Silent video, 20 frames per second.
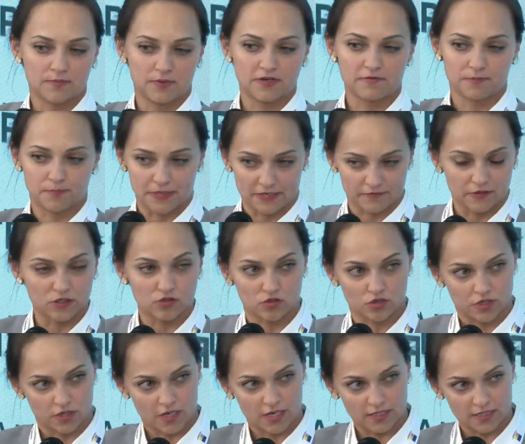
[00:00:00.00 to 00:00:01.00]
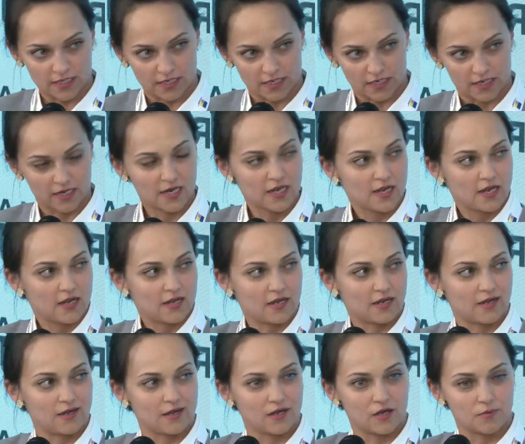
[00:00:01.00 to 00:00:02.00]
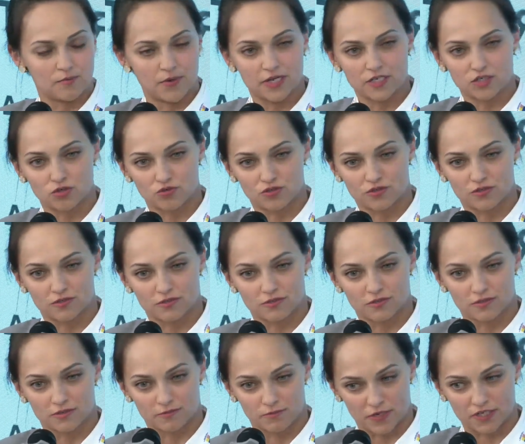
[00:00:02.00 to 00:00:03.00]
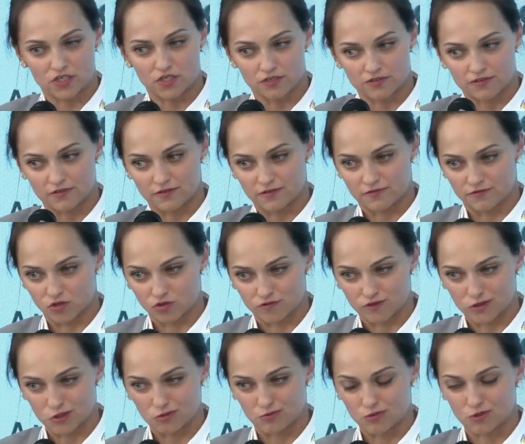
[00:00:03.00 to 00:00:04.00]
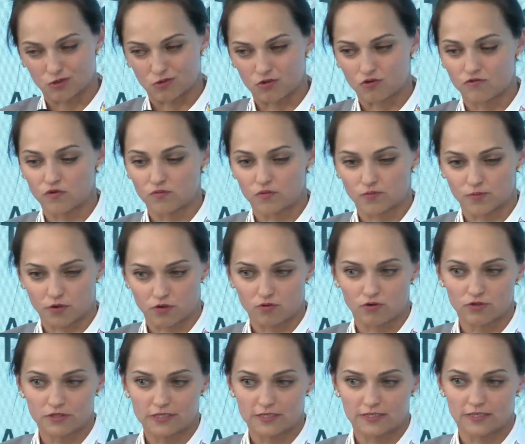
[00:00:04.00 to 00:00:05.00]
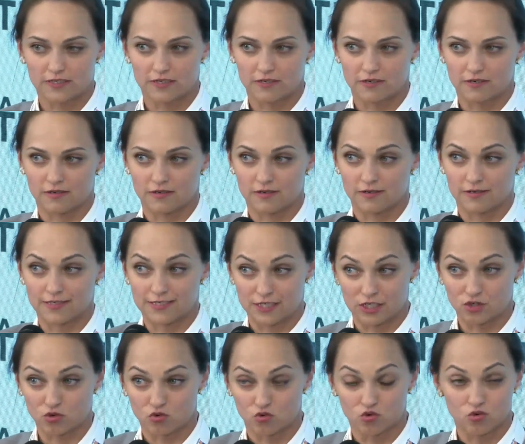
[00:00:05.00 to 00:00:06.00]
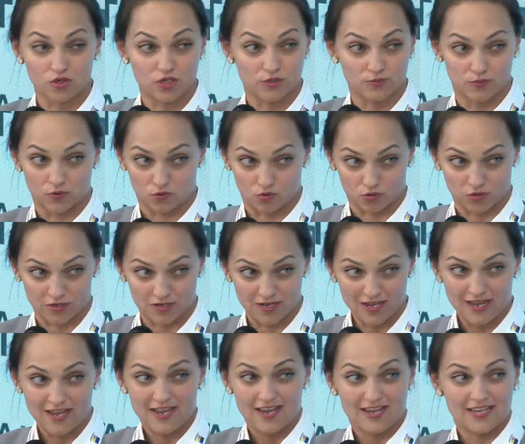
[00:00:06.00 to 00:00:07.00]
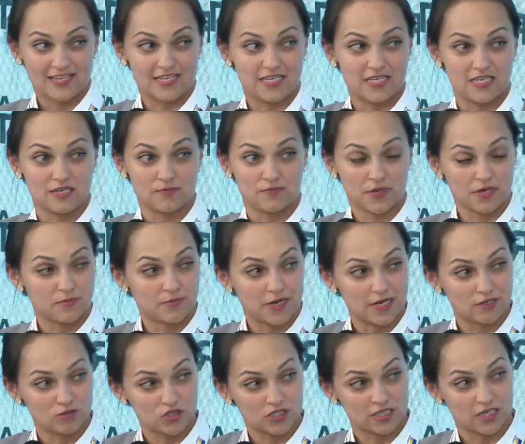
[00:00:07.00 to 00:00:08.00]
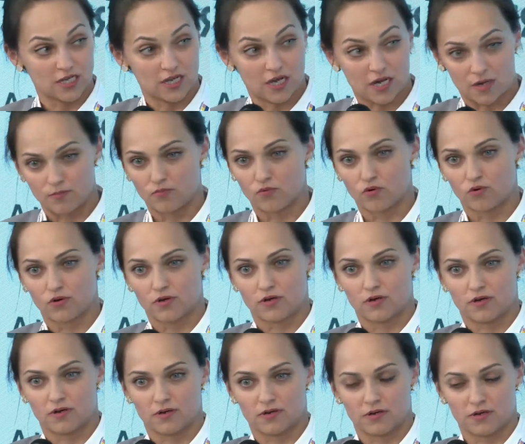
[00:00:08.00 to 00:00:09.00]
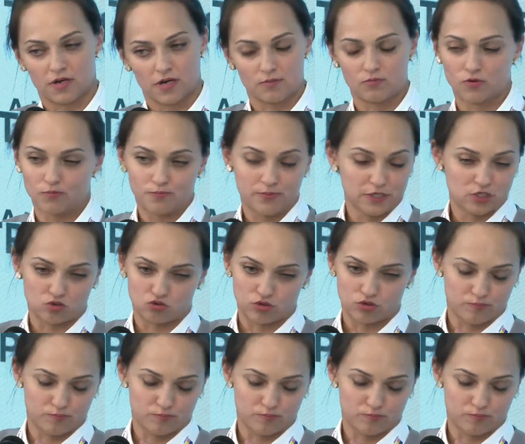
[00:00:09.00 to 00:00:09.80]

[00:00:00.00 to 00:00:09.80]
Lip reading: lots of doctors in primary care line, they see usually serum and